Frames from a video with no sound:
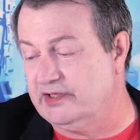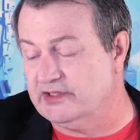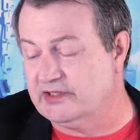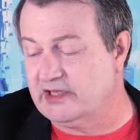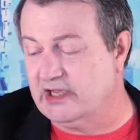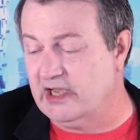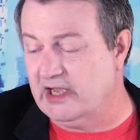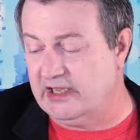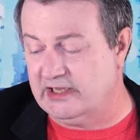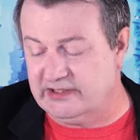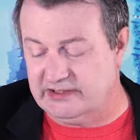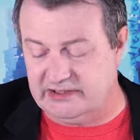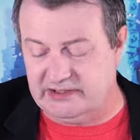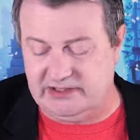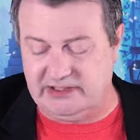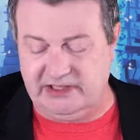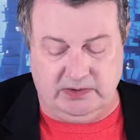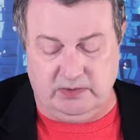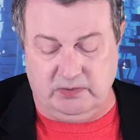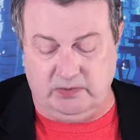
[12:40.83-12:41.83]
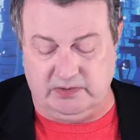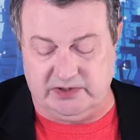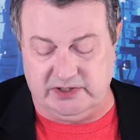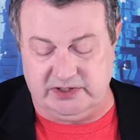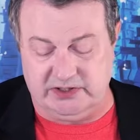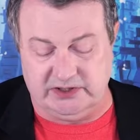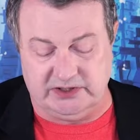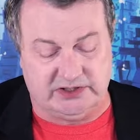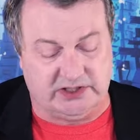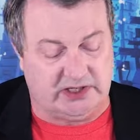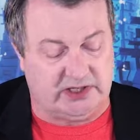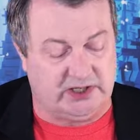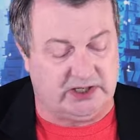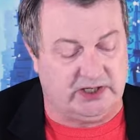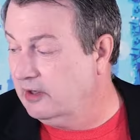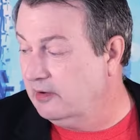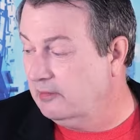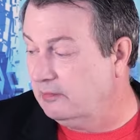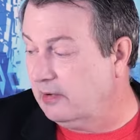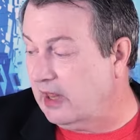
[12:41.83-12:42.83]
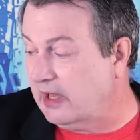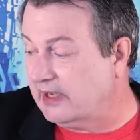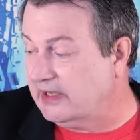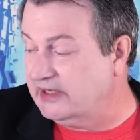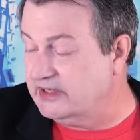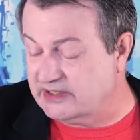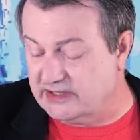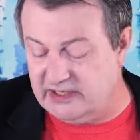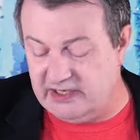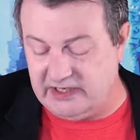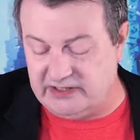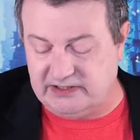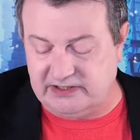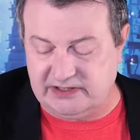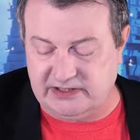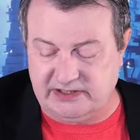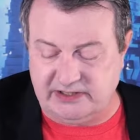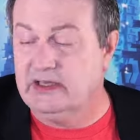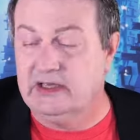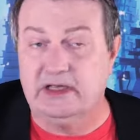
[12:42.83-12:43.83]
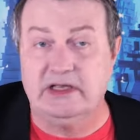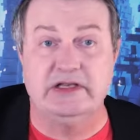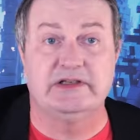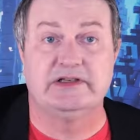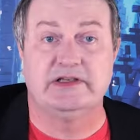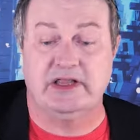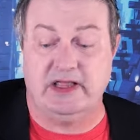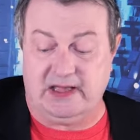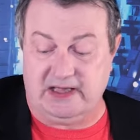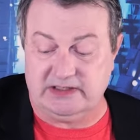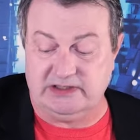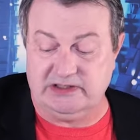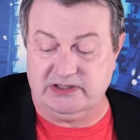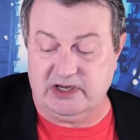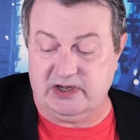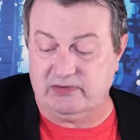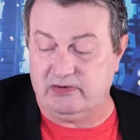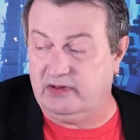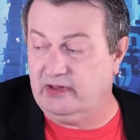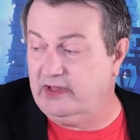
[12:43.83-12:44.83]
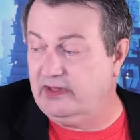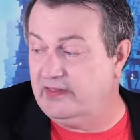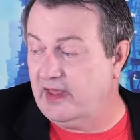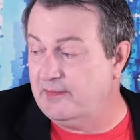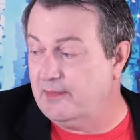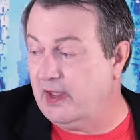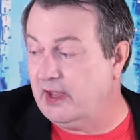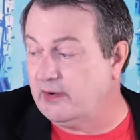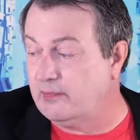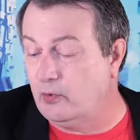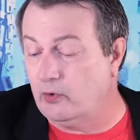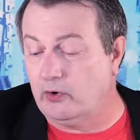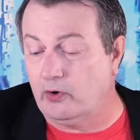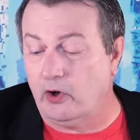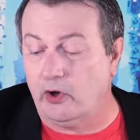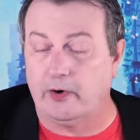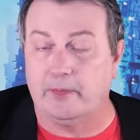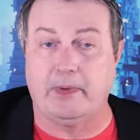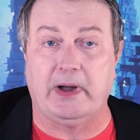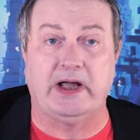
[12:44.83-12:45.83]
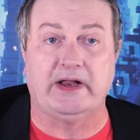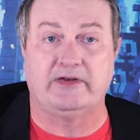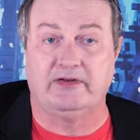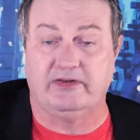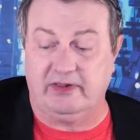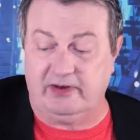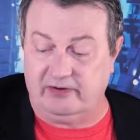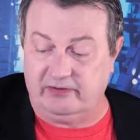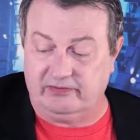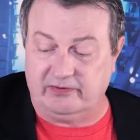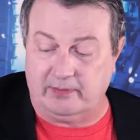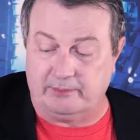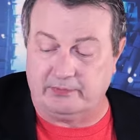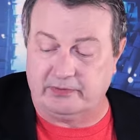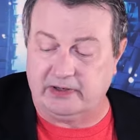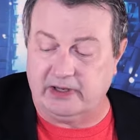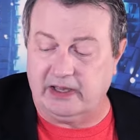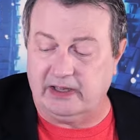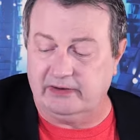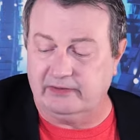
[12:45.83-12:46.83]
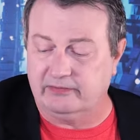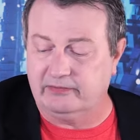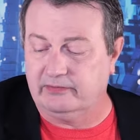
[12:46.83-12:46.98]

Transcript: these guys, with these uh, Blokees kits, is that generally they make more Autobots than Decepticons.